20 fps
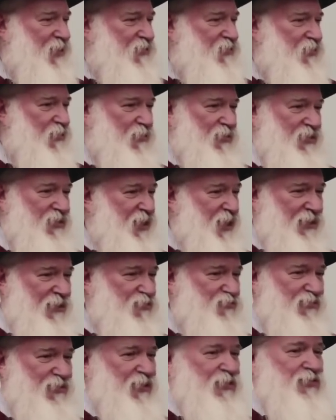So it's not a
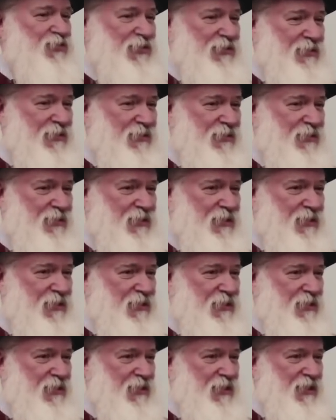tradition,
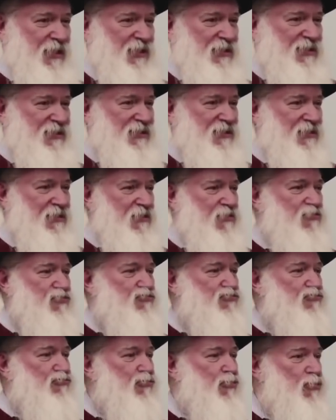it's
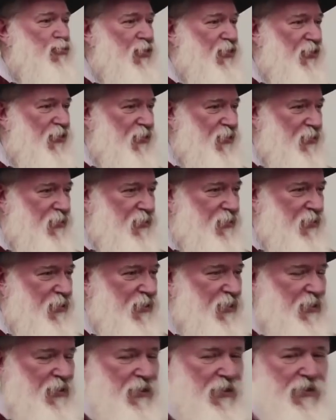truth.
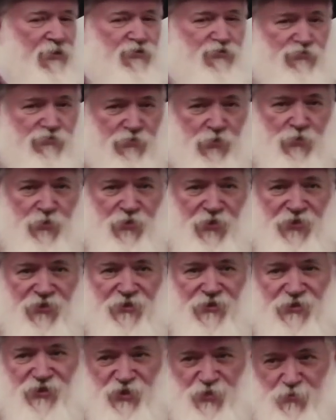
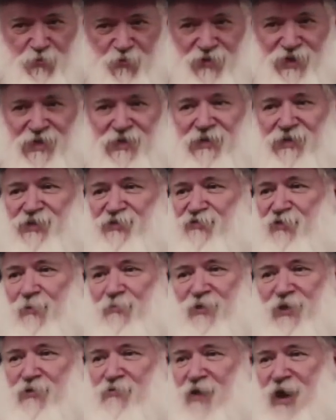Truth springs
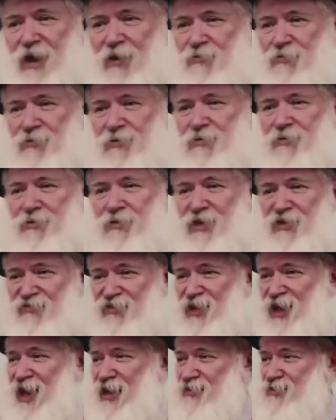from the ground
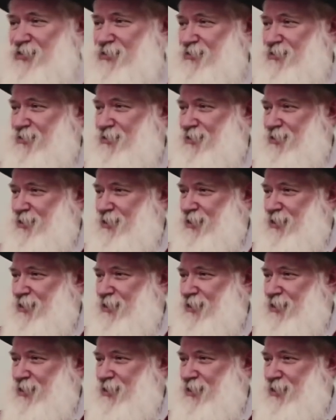if it has to.